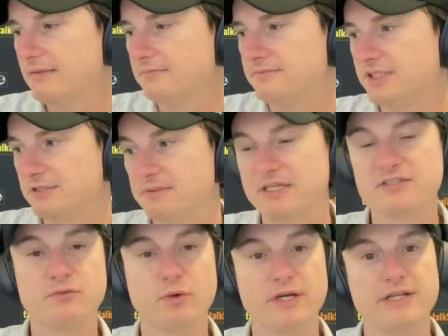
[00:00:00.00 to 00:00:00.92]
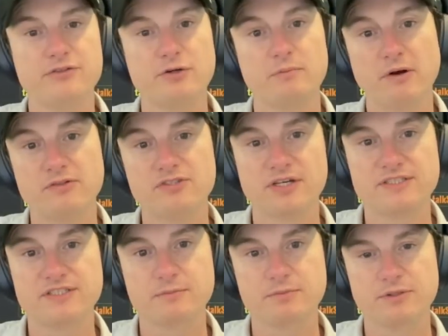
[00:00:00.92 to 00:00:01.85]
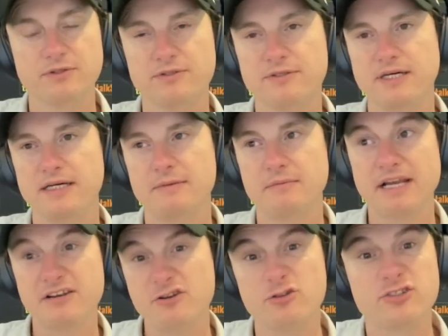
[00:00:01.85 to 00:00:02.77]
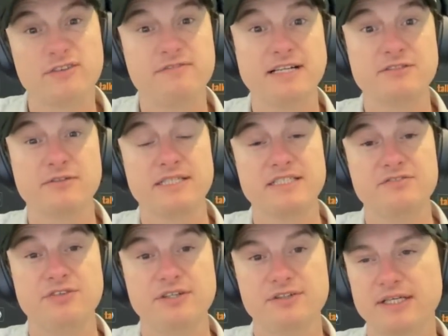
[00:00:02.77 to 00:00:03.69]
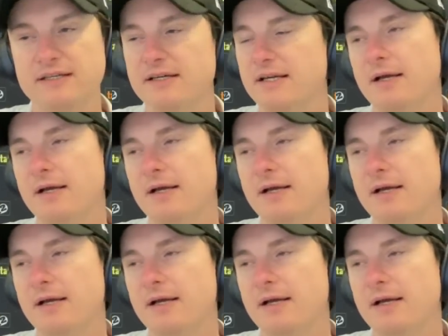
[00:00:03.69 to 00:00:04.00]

just because of what he could do on both sides of the ball, and you also factor in his fielding.